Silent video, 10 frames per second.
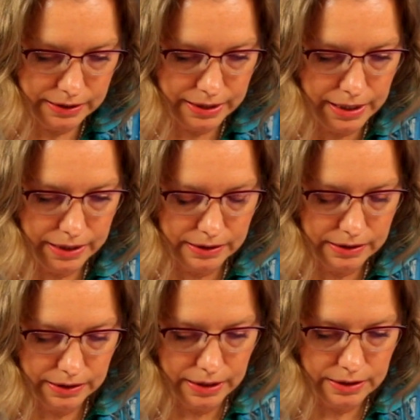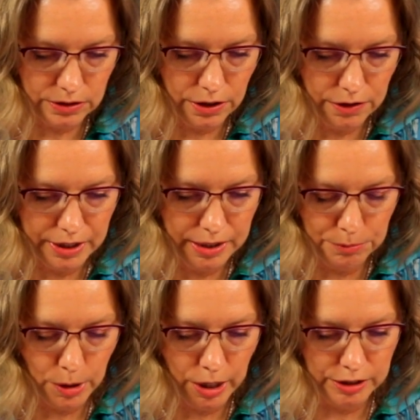that it's already
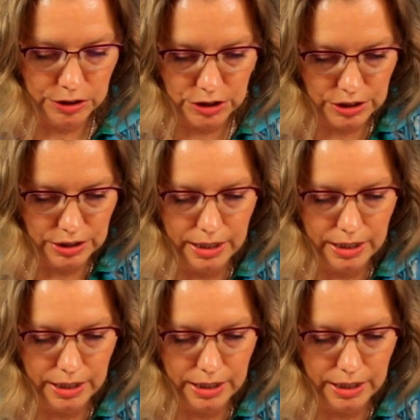March.